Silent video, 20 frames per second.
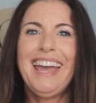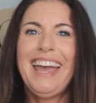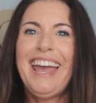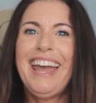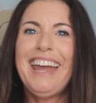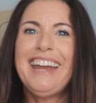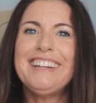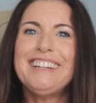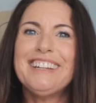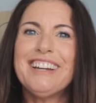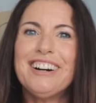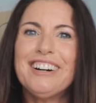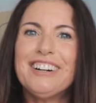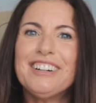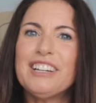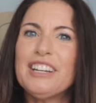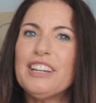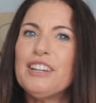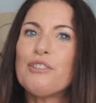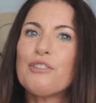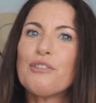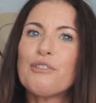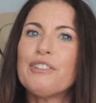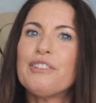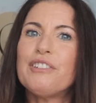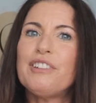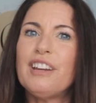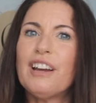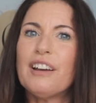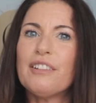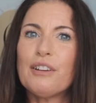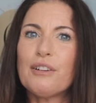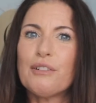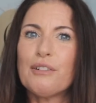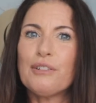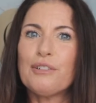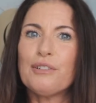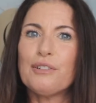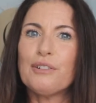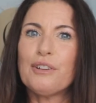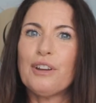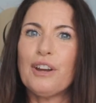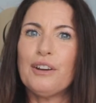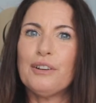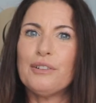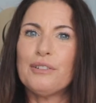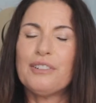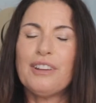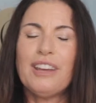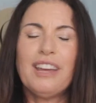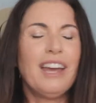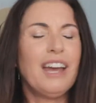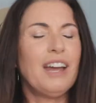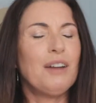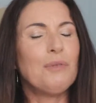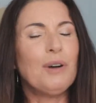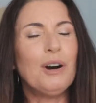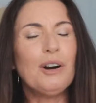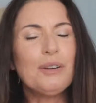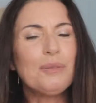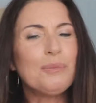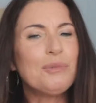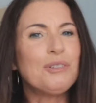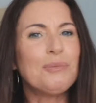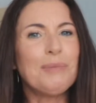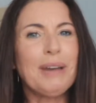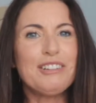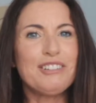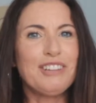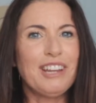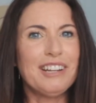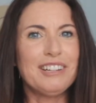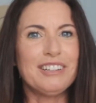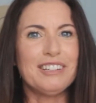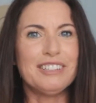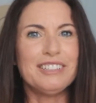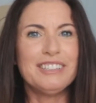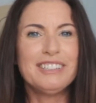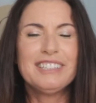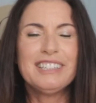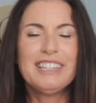Hey y'all, it's Christy on the Crystal Coast, and welcome to my channel.